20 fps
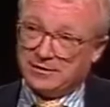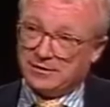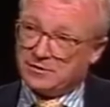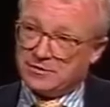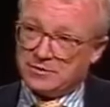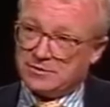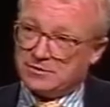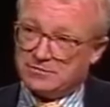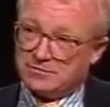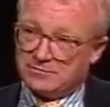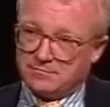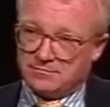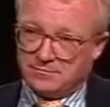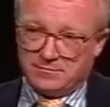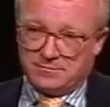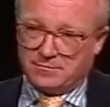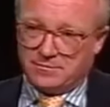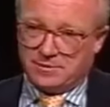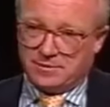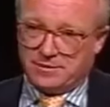It's
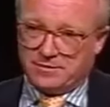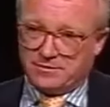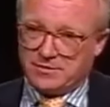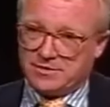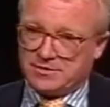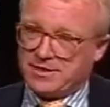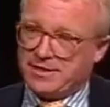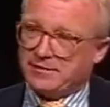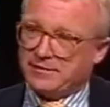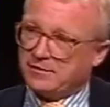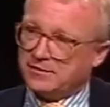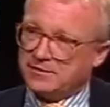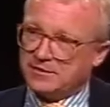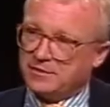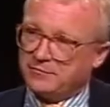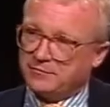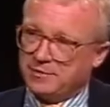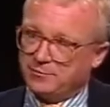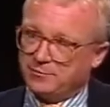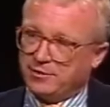just
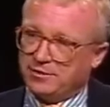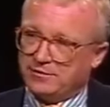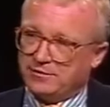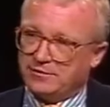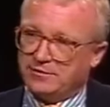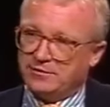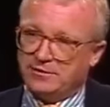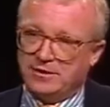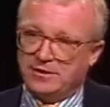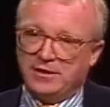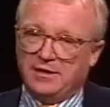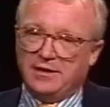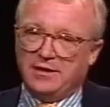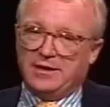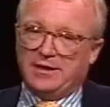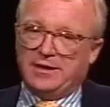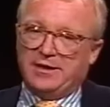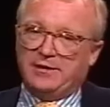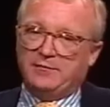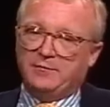endlessly reprinted,
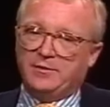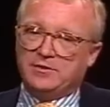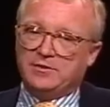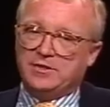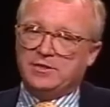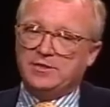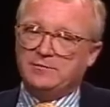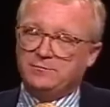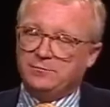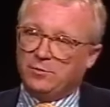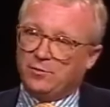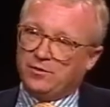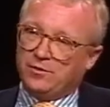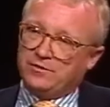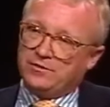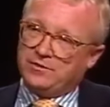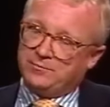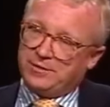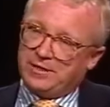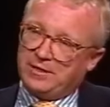in which he
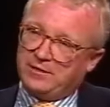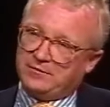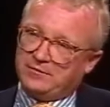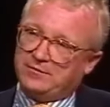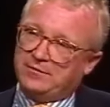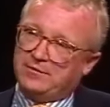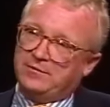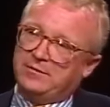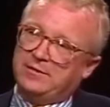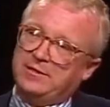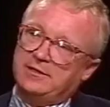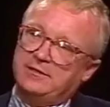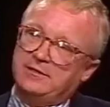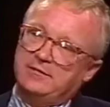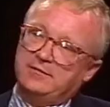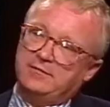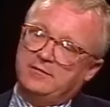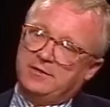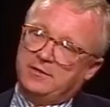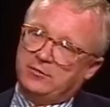warned about the
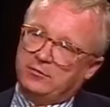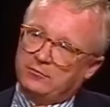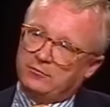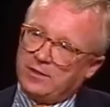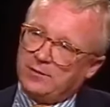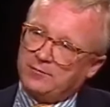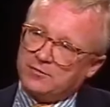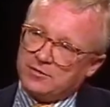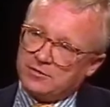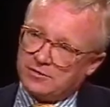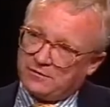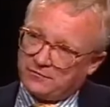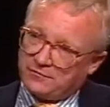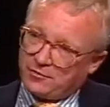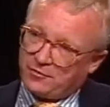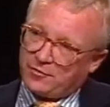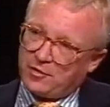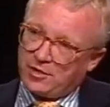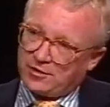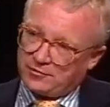corruption of
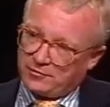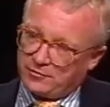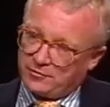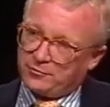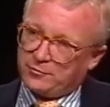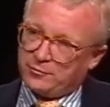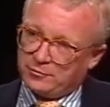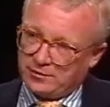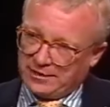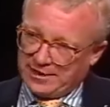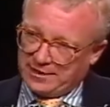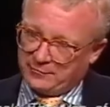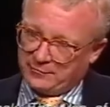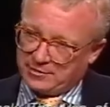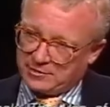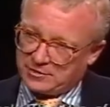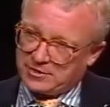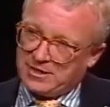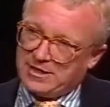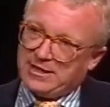thought through
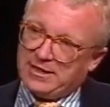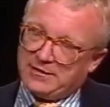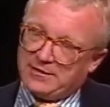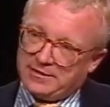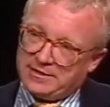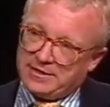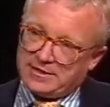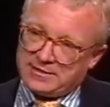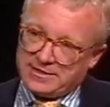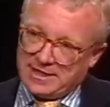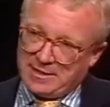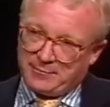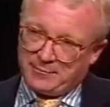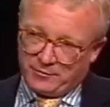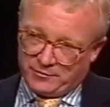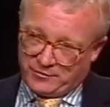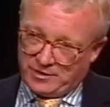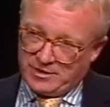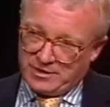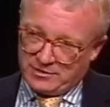language. The
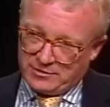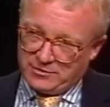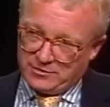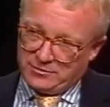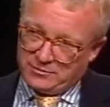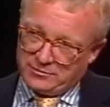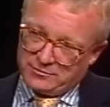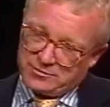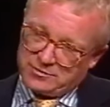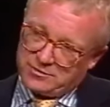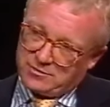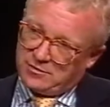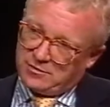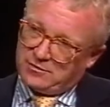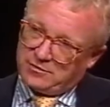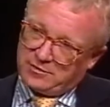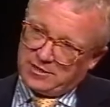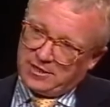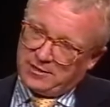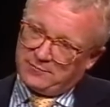examples he used
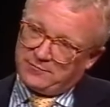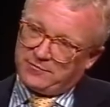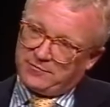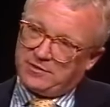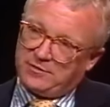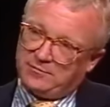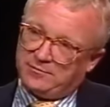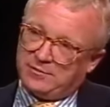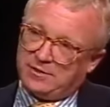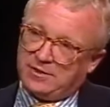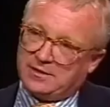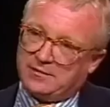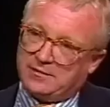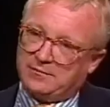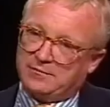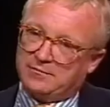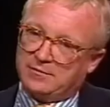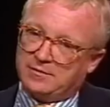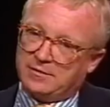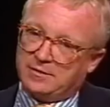all came from
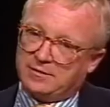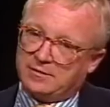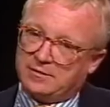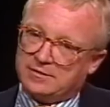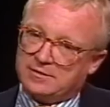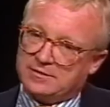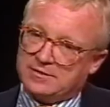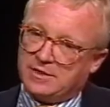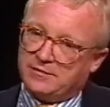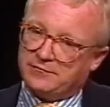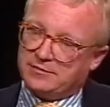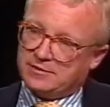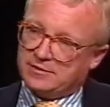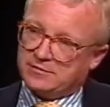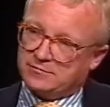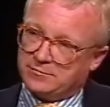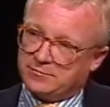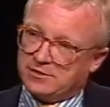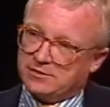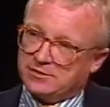
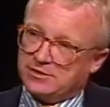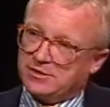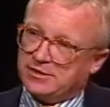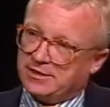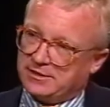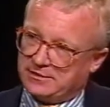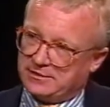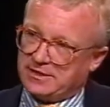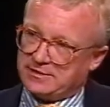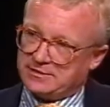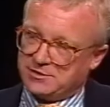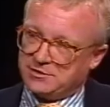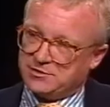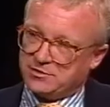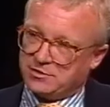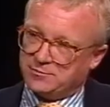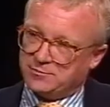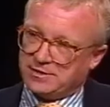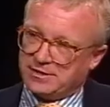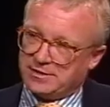Stalinist Russia and Nazi
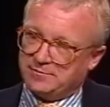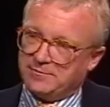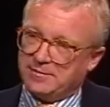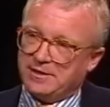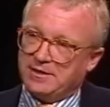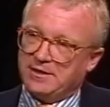Germany.